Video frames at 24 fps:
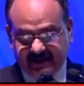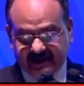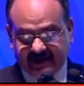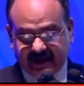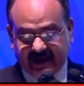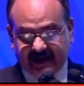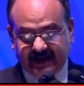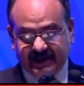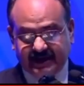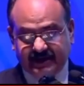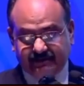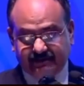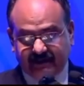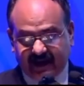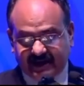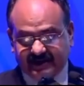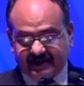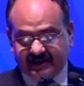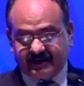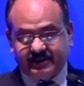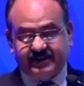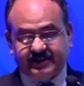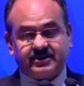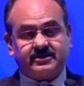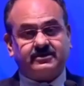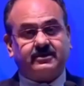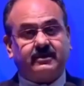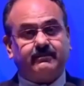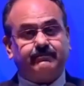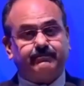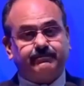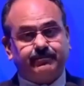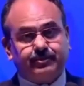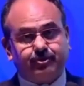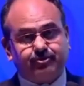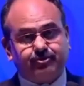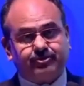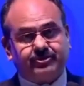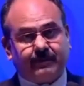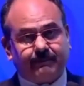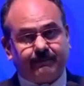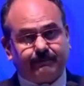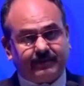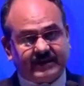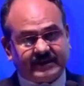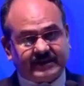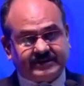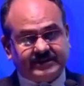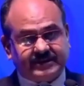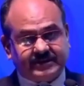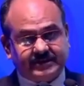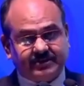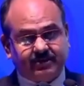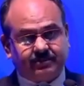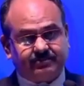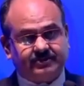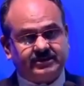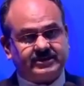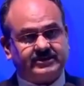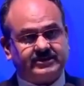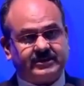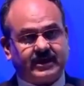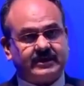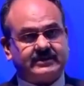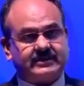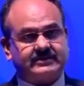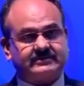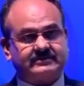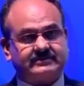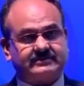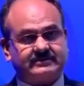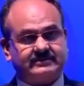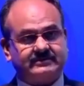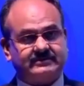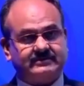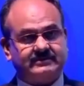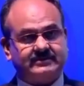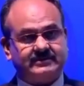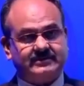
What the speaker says: can imagine the compute complexity of these tasks.